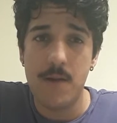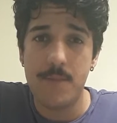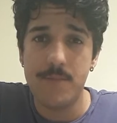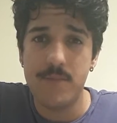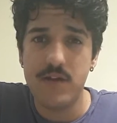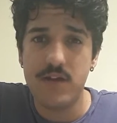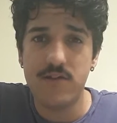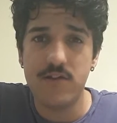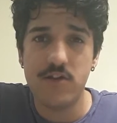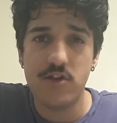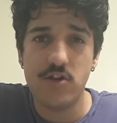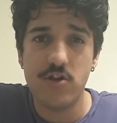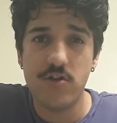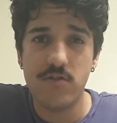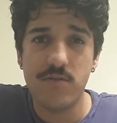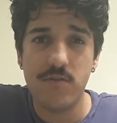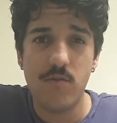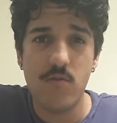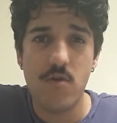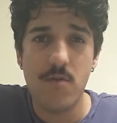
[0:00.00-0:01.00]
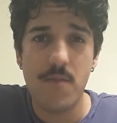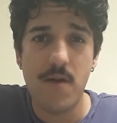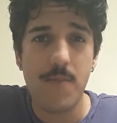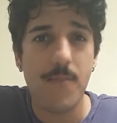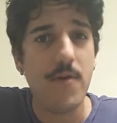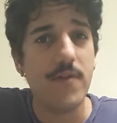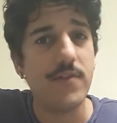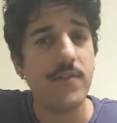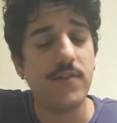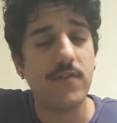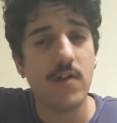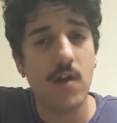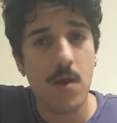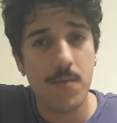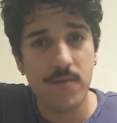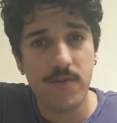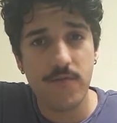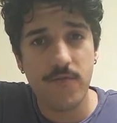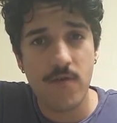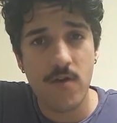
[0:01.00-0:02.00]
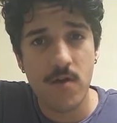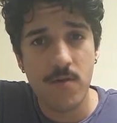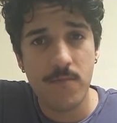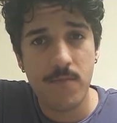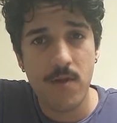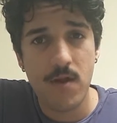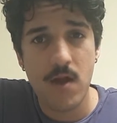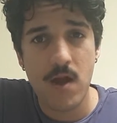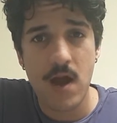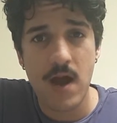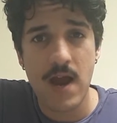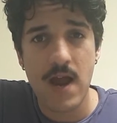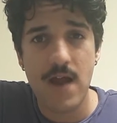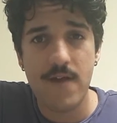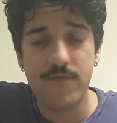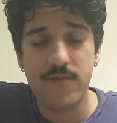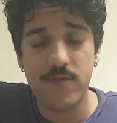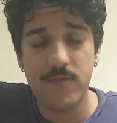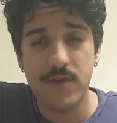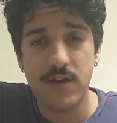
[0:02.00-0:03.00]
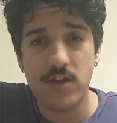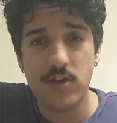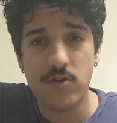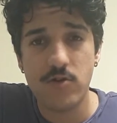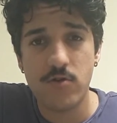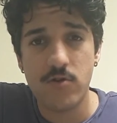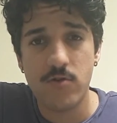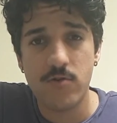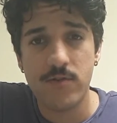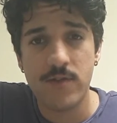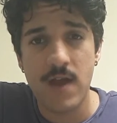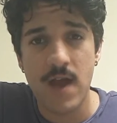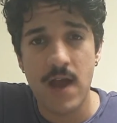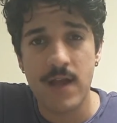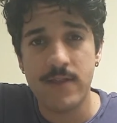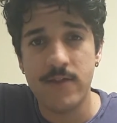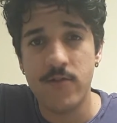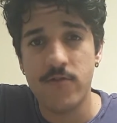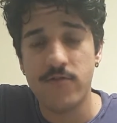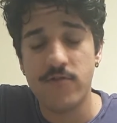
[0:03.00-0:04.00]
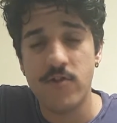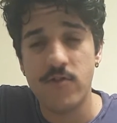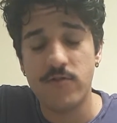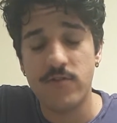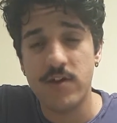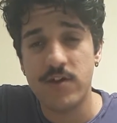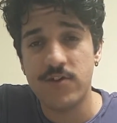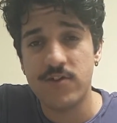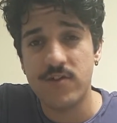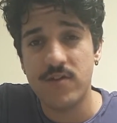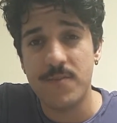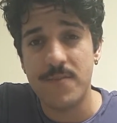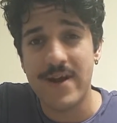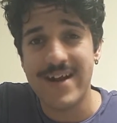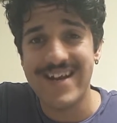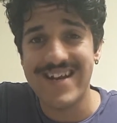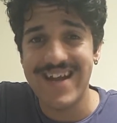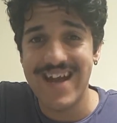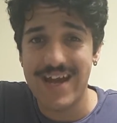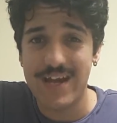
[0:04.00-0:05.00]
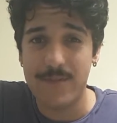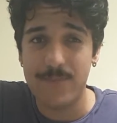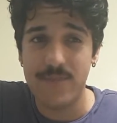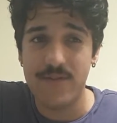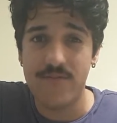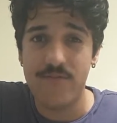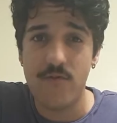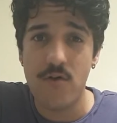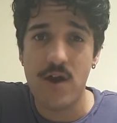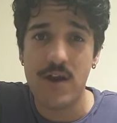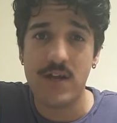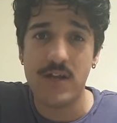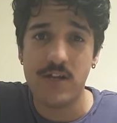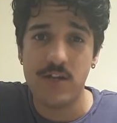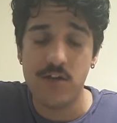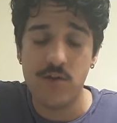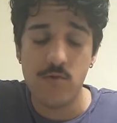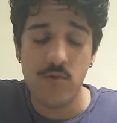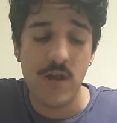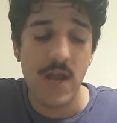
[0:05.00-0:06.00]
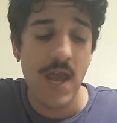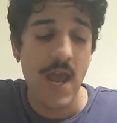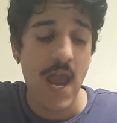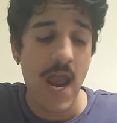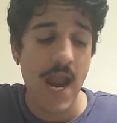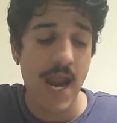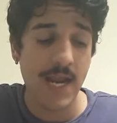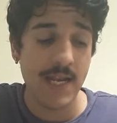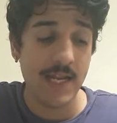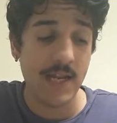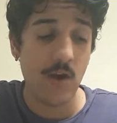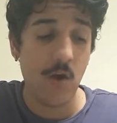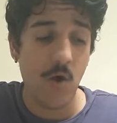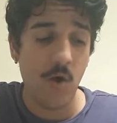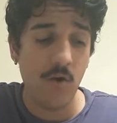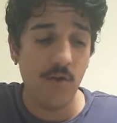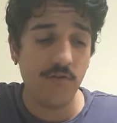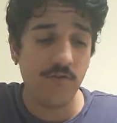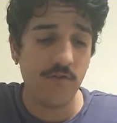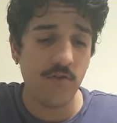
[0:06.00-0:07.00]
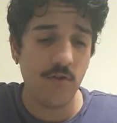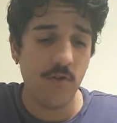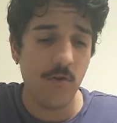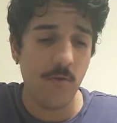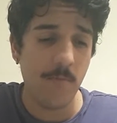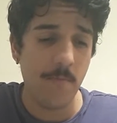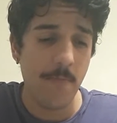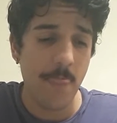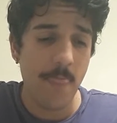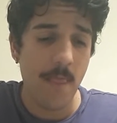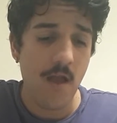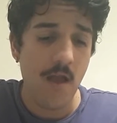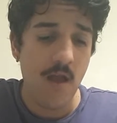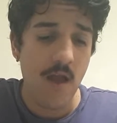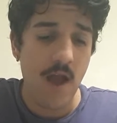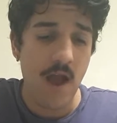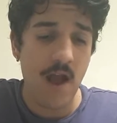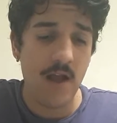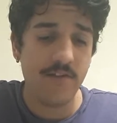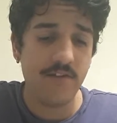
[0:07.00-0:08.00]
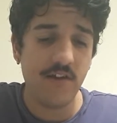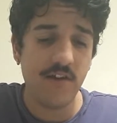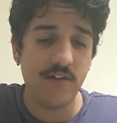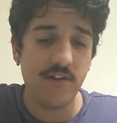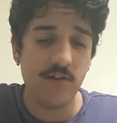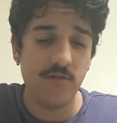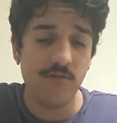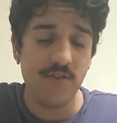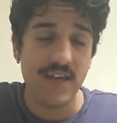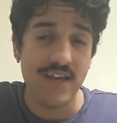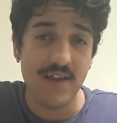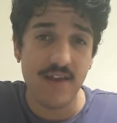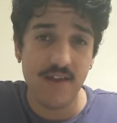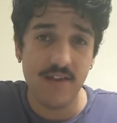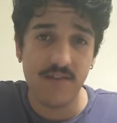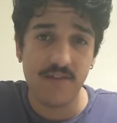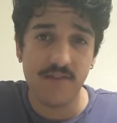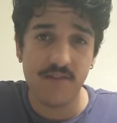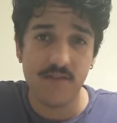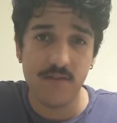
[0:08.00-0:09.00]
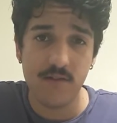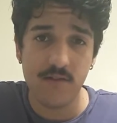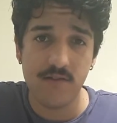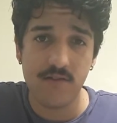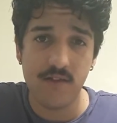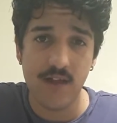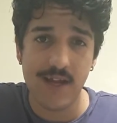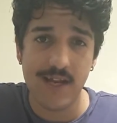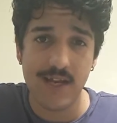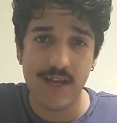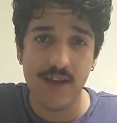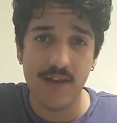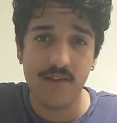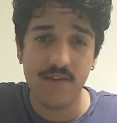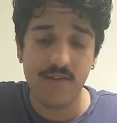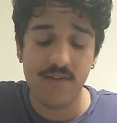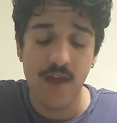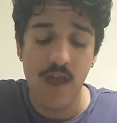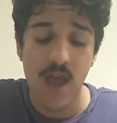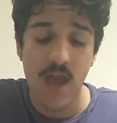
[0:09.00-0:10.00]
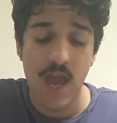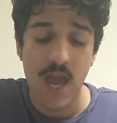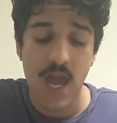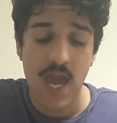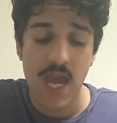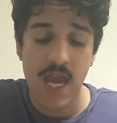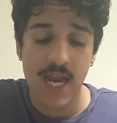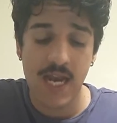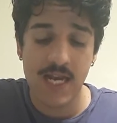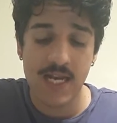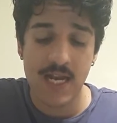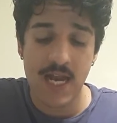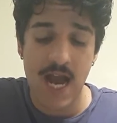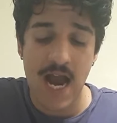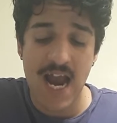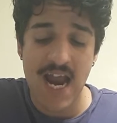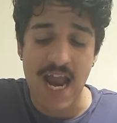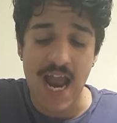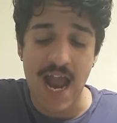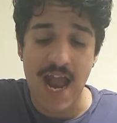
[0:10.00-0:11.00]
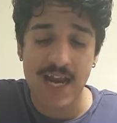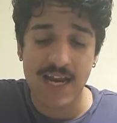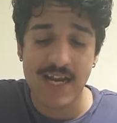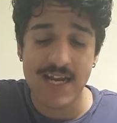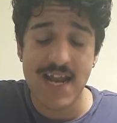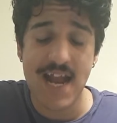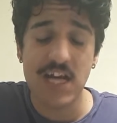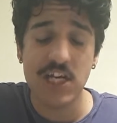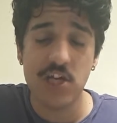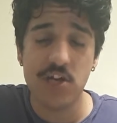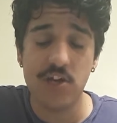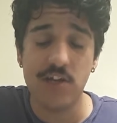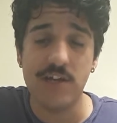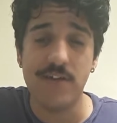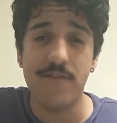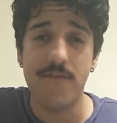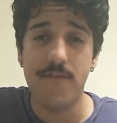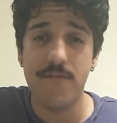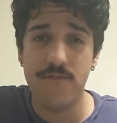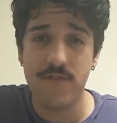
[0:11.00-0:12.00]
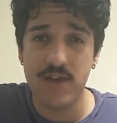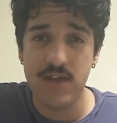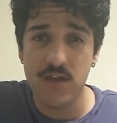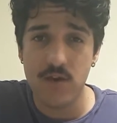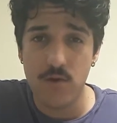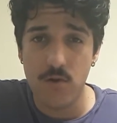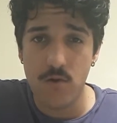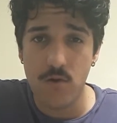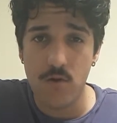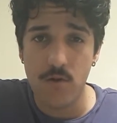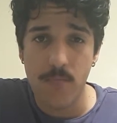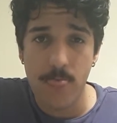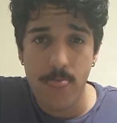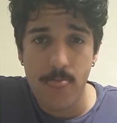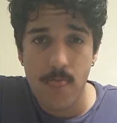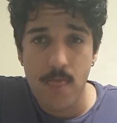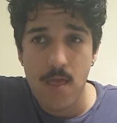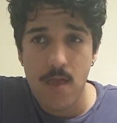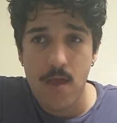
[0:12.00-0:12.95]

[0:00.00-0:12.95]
because it shows me where my breath is coming from. I have to make sure that there's no tension in my neck before I can do it. And it also, as I do the hiss, the slight hiss, I can actually feel